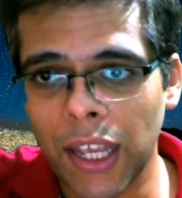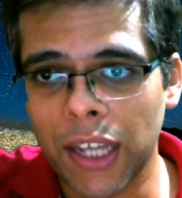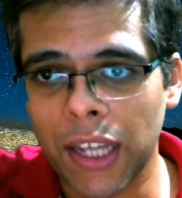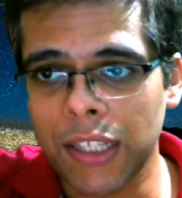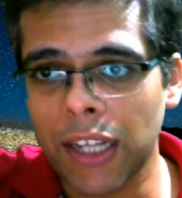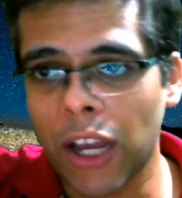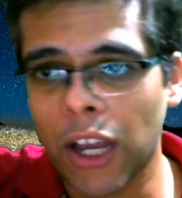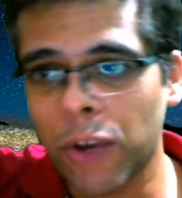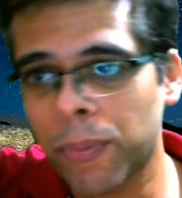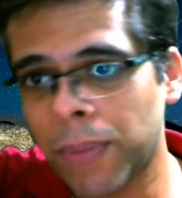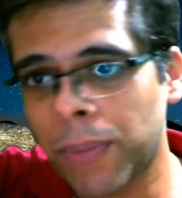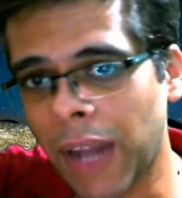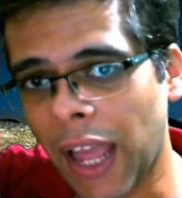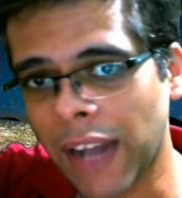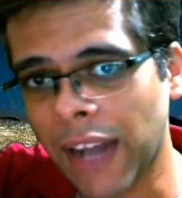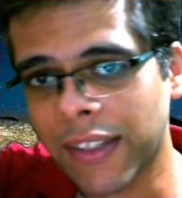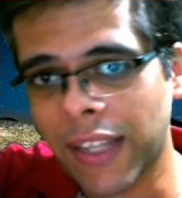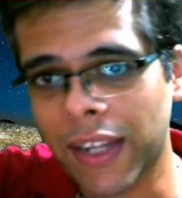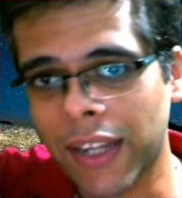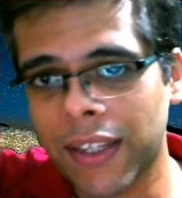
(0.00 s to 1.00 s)
and now
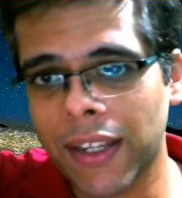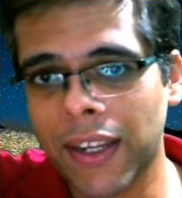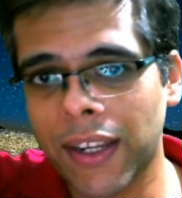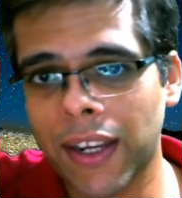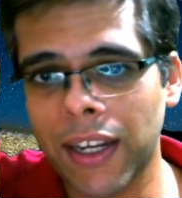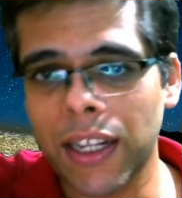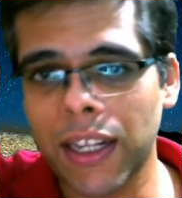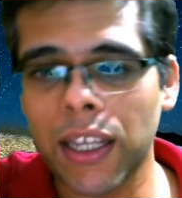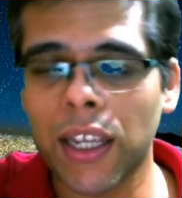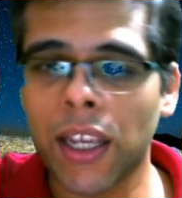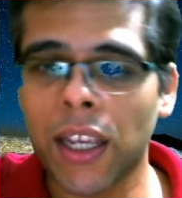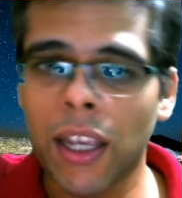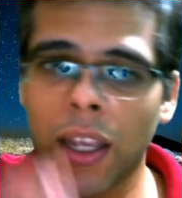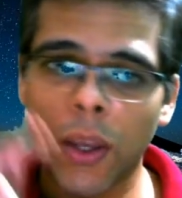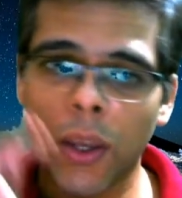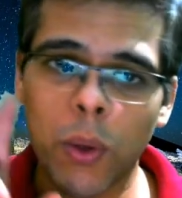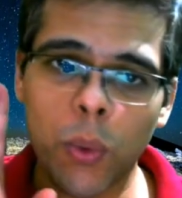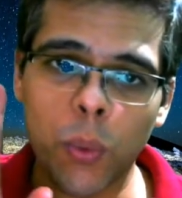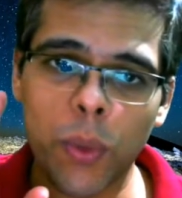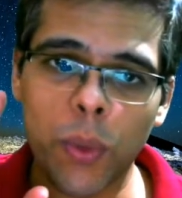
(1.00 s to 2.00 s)
black technically
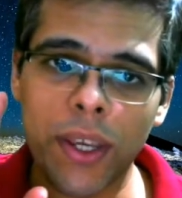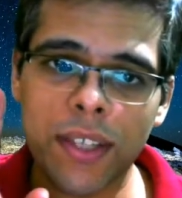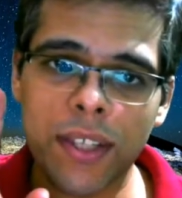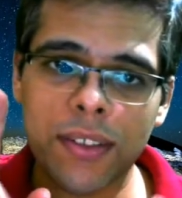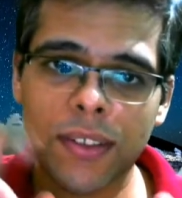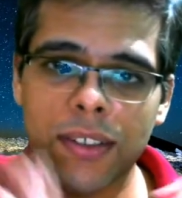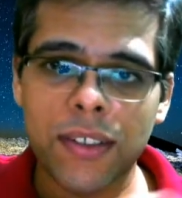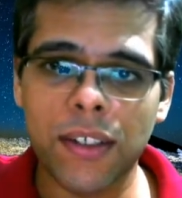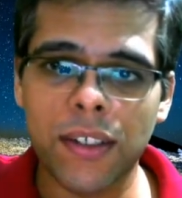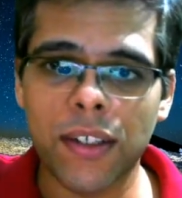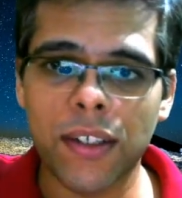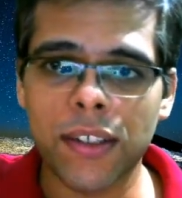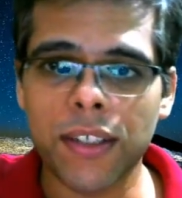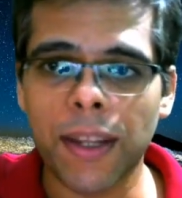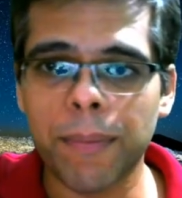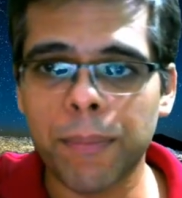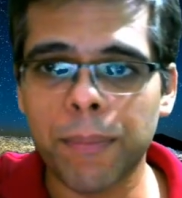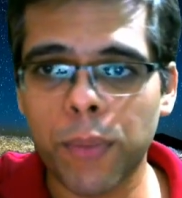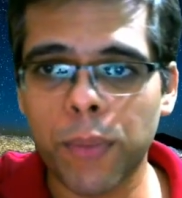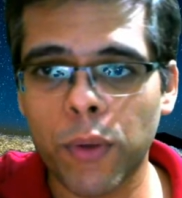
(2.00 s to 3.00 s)
wastes a
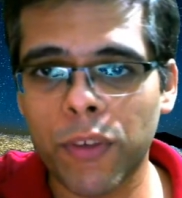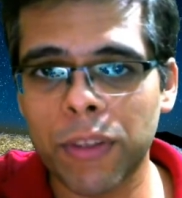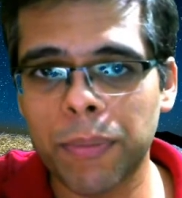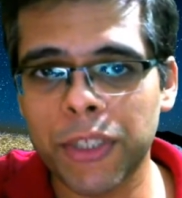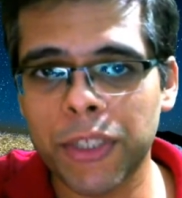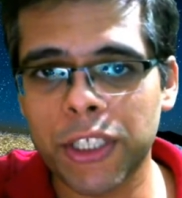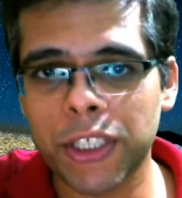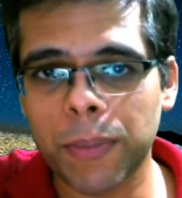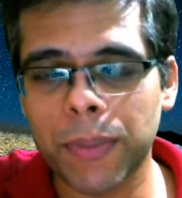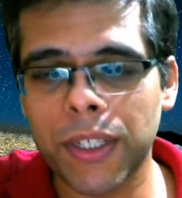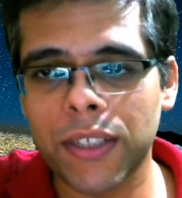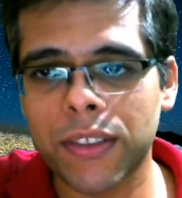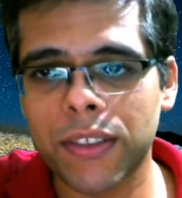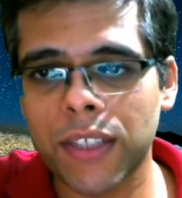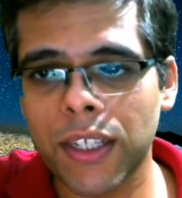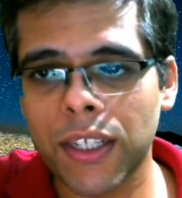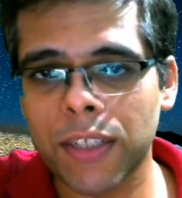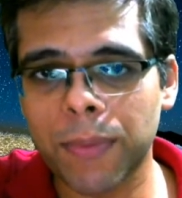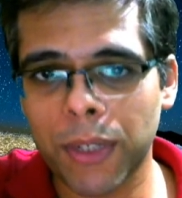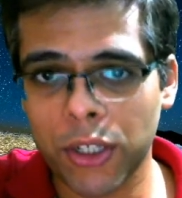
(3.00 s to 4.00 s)
tempo with bishop
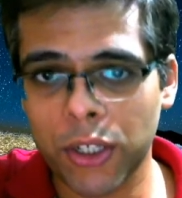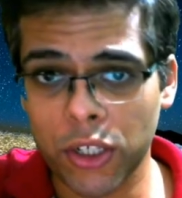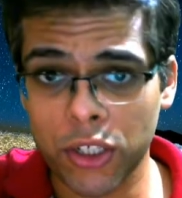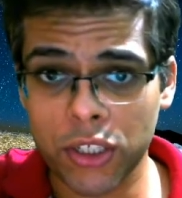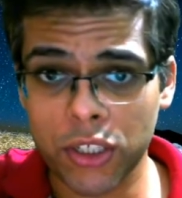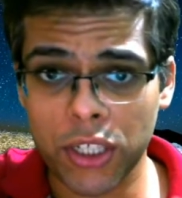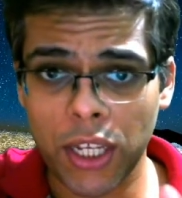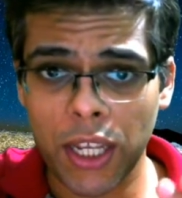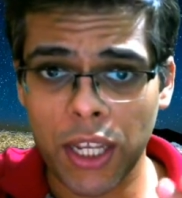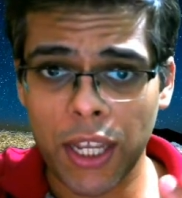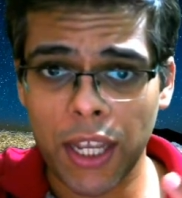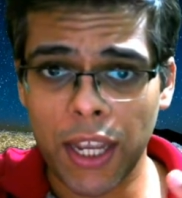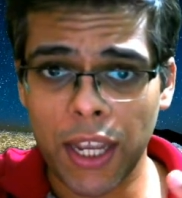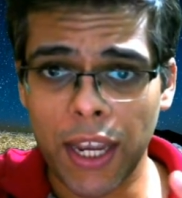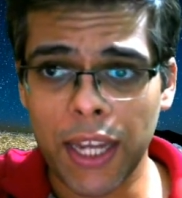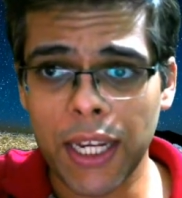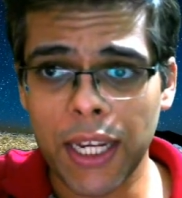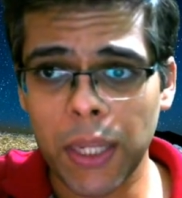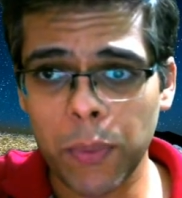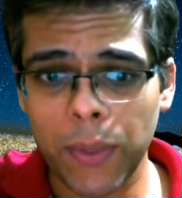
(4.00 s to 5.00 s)
d6, because
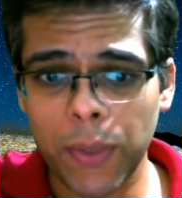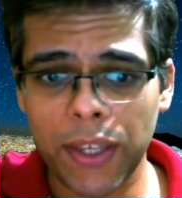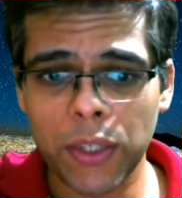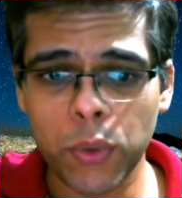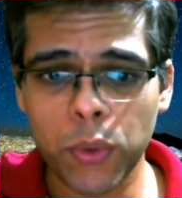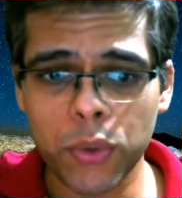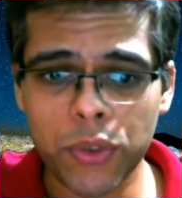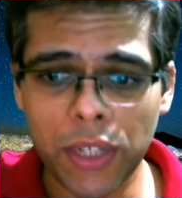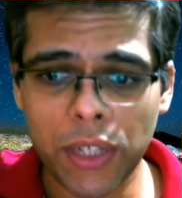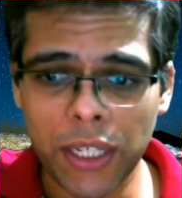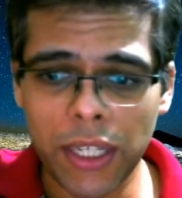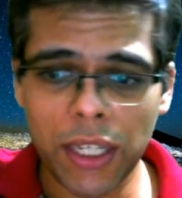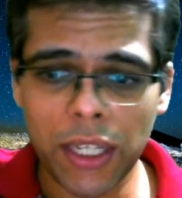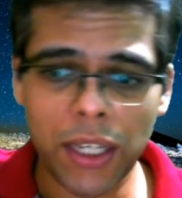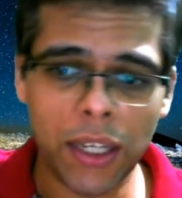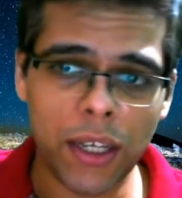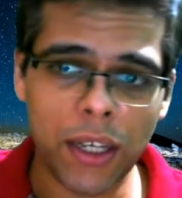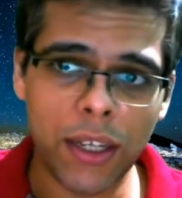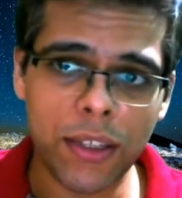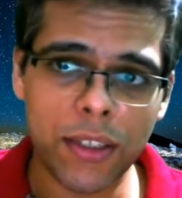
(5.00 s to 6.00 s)
anyway
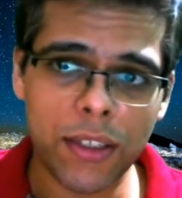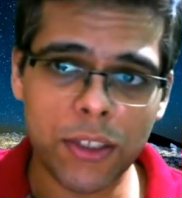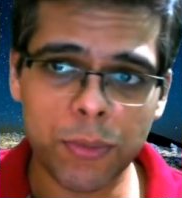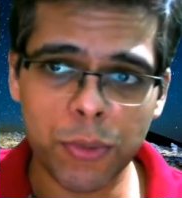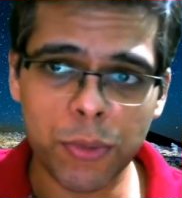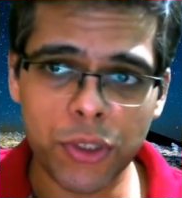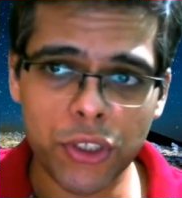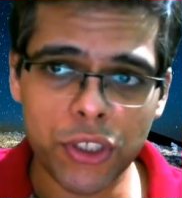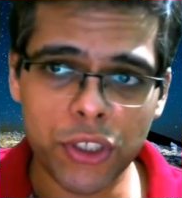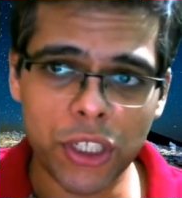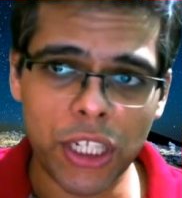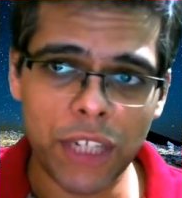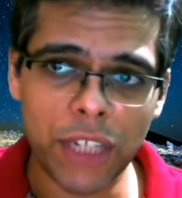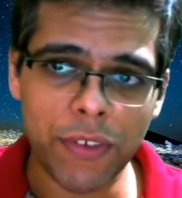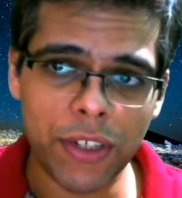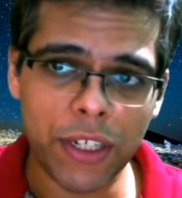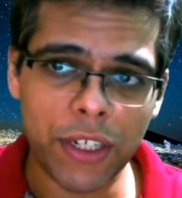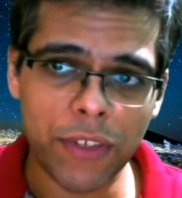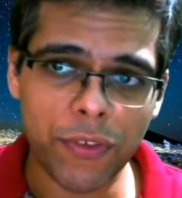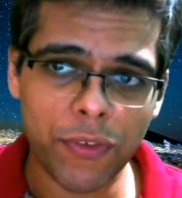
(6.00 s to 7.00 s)
usually in this position,
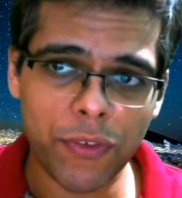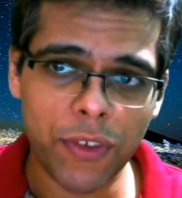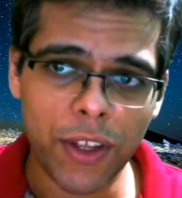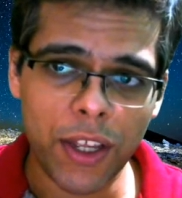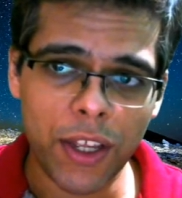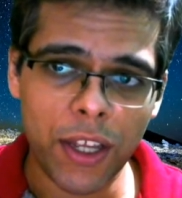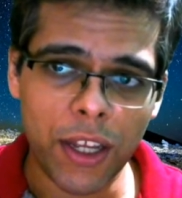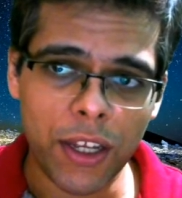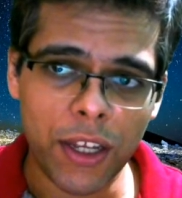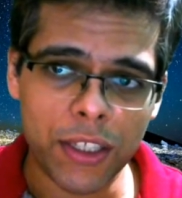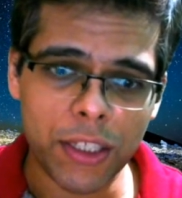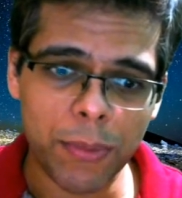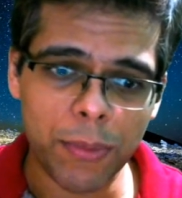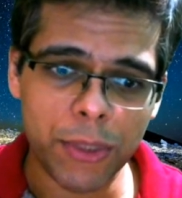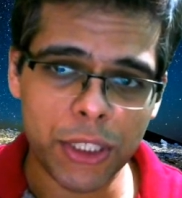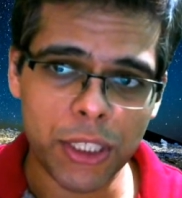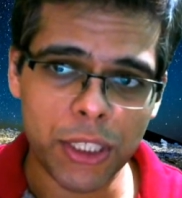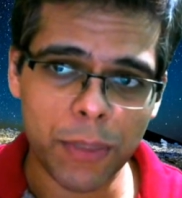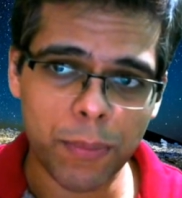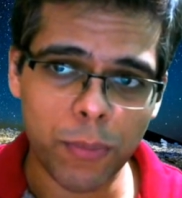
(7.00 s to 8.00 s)
even if the
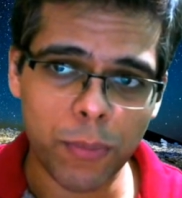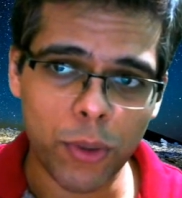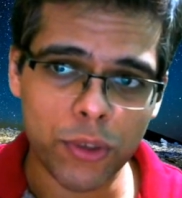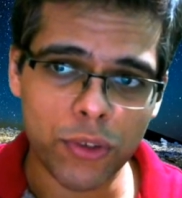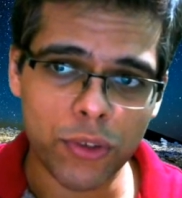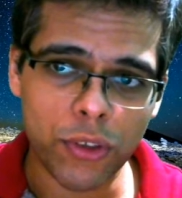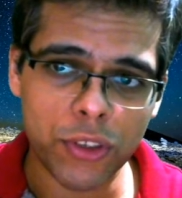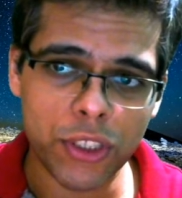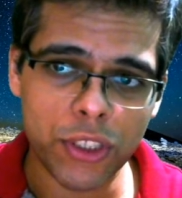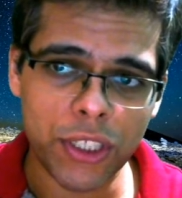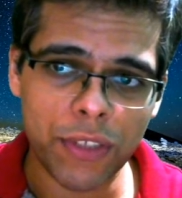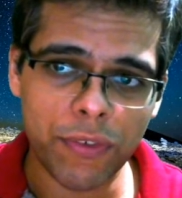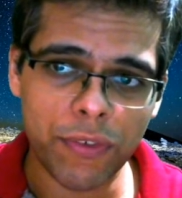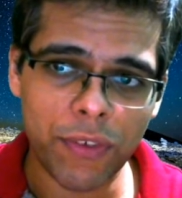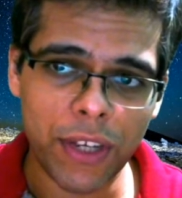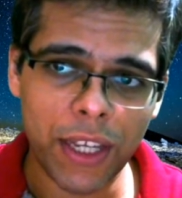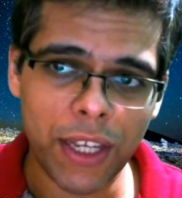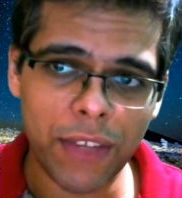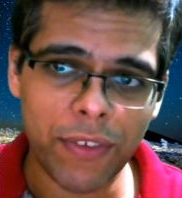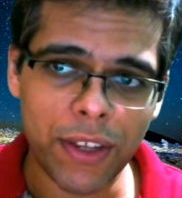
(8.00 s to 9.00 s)
bishop was on
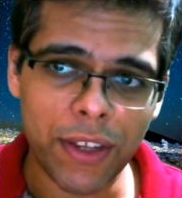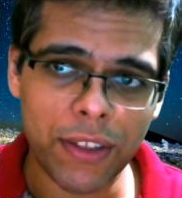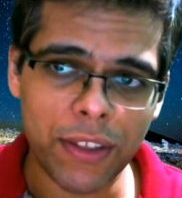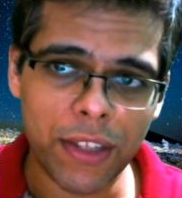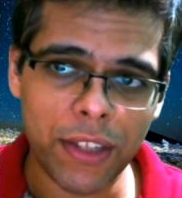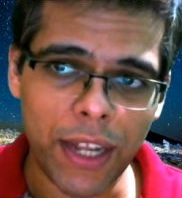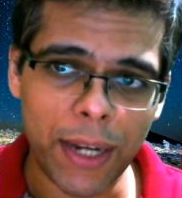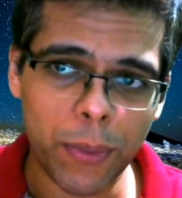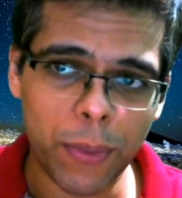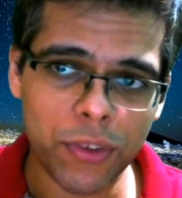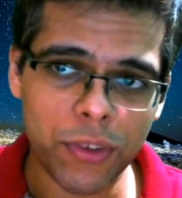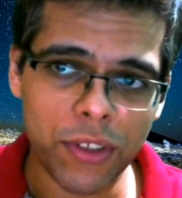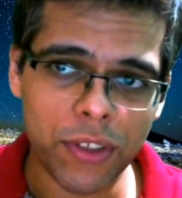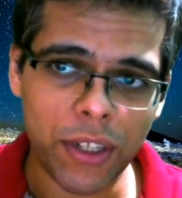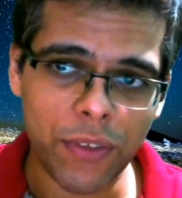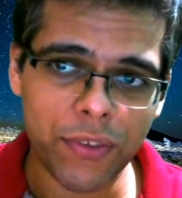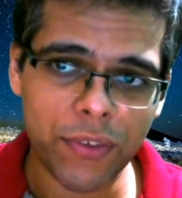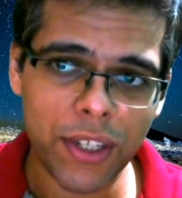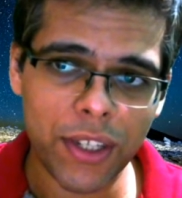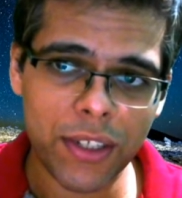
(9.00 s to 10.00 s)
g5 and the knight was on
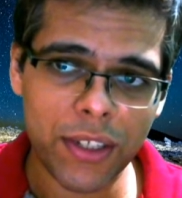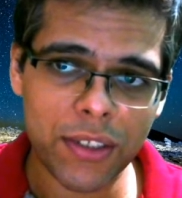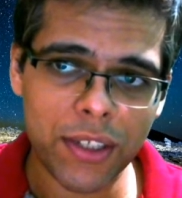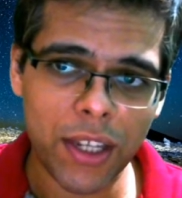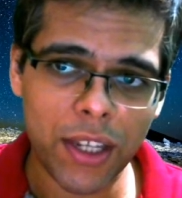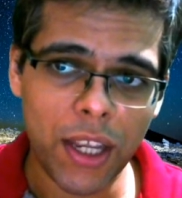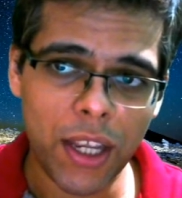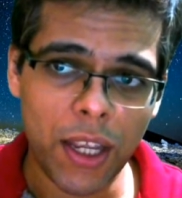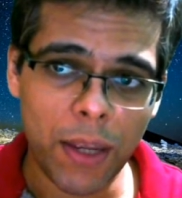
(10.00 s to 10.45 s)
f6,